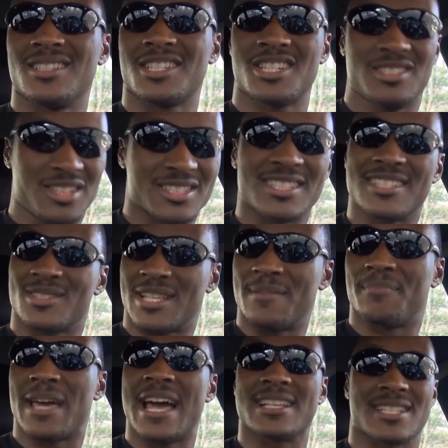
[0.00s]
she looked at the
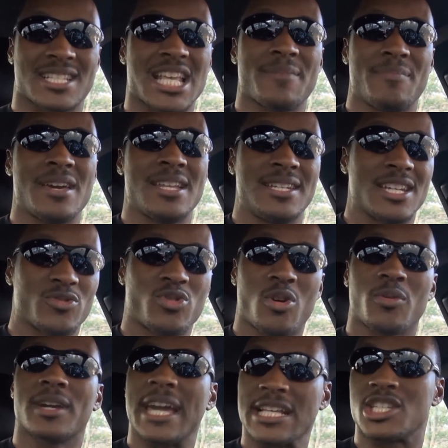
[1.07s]
simp ass and said, man,
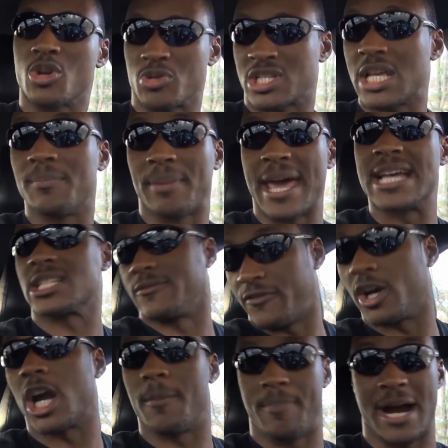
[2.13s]
Negro, get your simp ass the
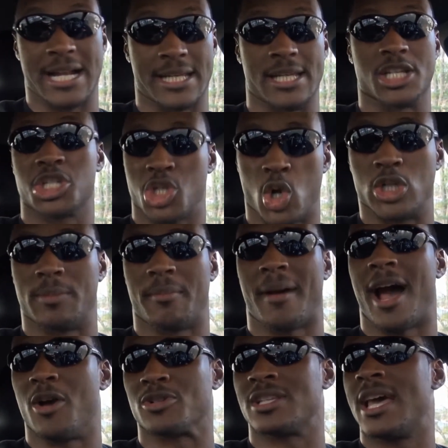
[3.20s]
fuck up out of here, showing up
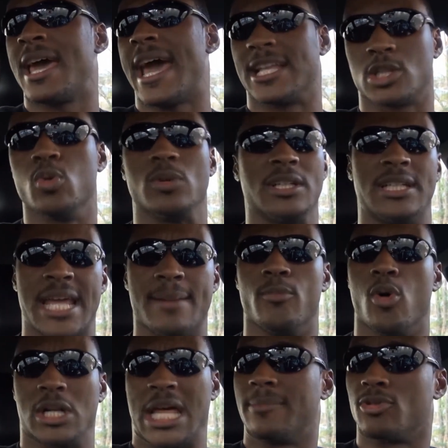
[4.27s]
at my house at two in the
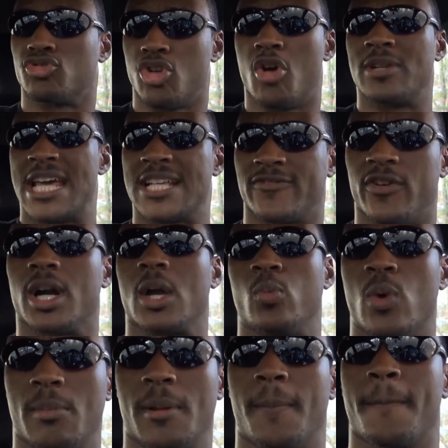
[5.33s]
damn morning. I'm a grown ass
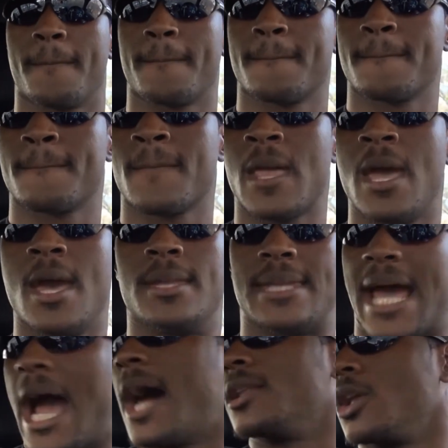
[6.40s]
fucking woman.
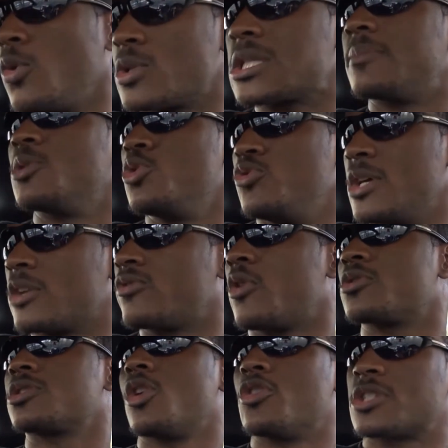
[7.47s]
Now, I know what some of you
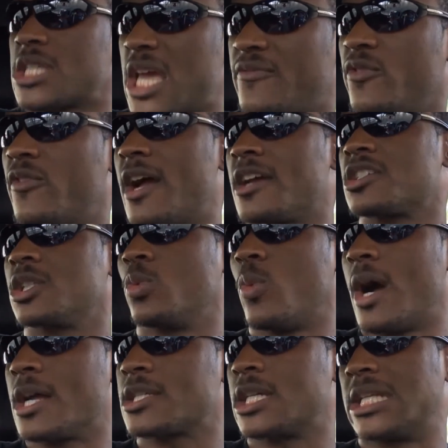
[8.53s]
Negroes are going to say if you've actually
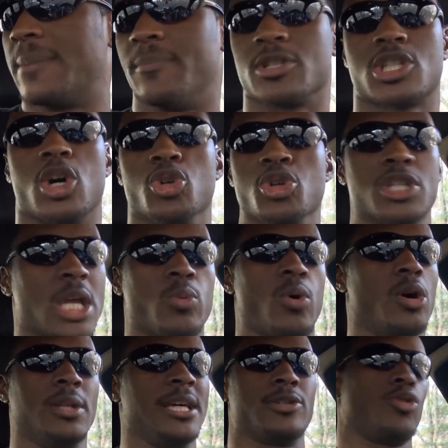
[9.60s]
watched that episode. You say,
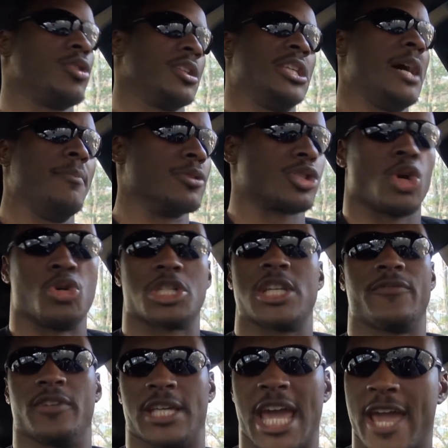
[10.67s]
well, later on in the episode,
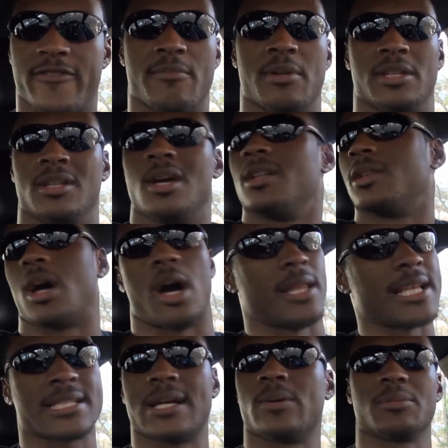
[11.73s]
she forgave him, and
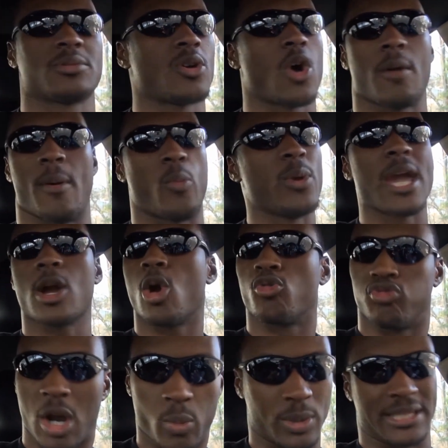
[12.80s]
no, that's not what I'm talking about. We ain't
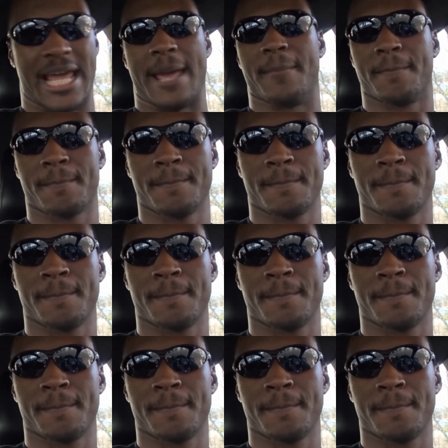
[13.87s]
going to run with that.